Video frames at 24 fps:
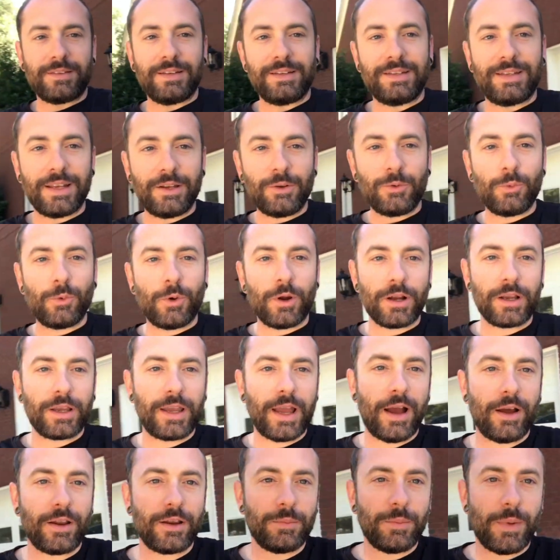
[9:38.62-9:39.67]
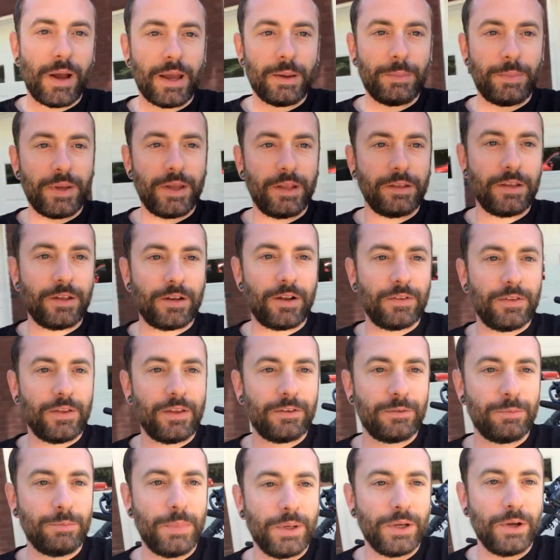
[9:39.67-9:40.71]
that didn't work out in my opinion on
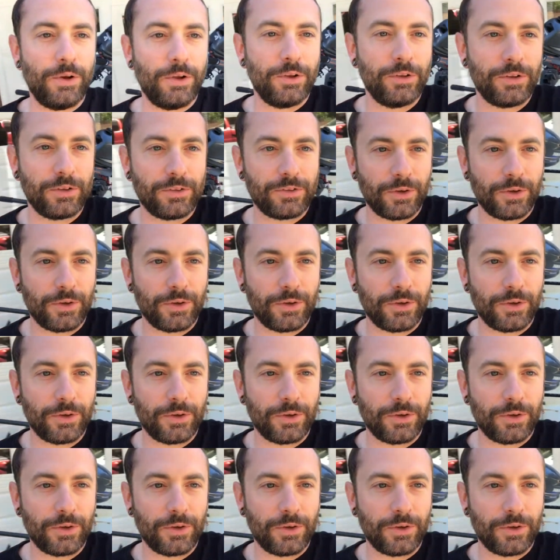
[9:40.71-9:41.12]
this build.